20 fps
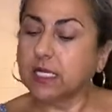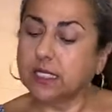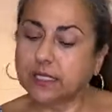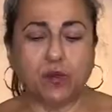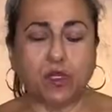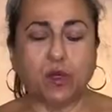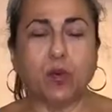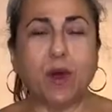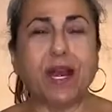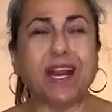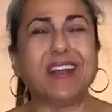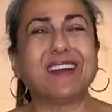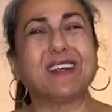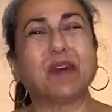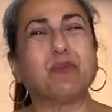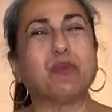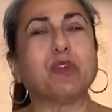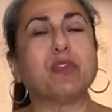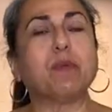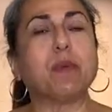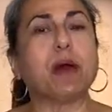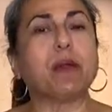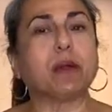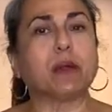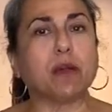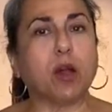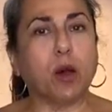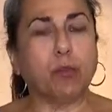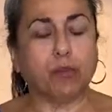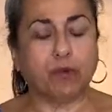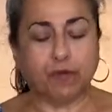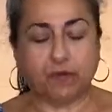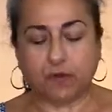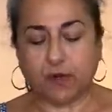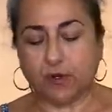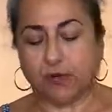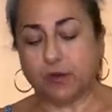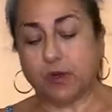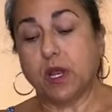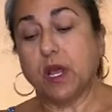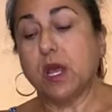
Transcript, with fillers: You wanna end up with about a cup of fruit.